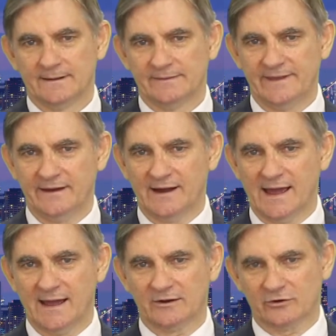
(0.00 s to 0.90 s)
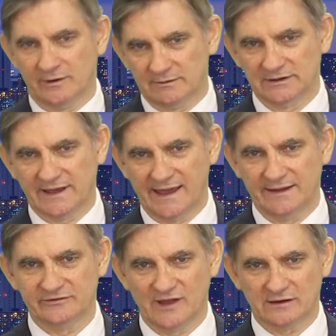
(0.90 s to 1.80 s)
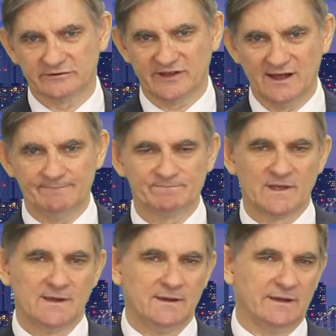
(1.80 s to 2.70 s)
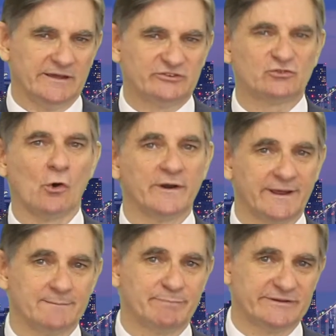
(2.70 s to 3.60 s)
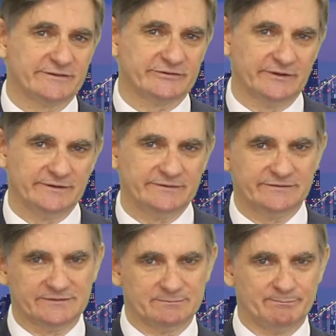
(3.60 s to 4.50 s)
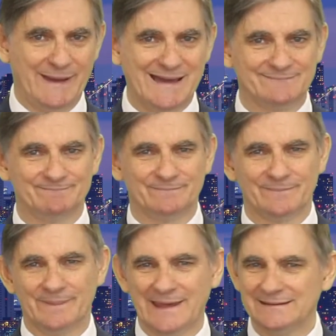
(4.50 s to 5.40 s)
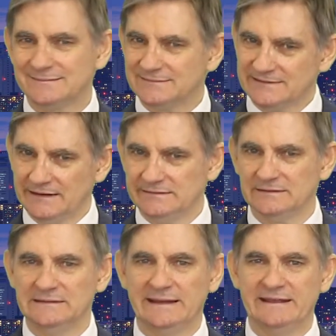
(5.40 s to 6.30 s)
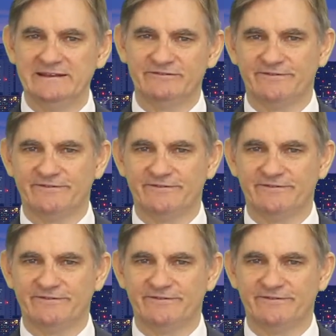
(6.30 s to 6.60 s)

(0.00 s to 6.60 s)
there are criminal gangs, yakuza, extorting businesses, but they tend to leave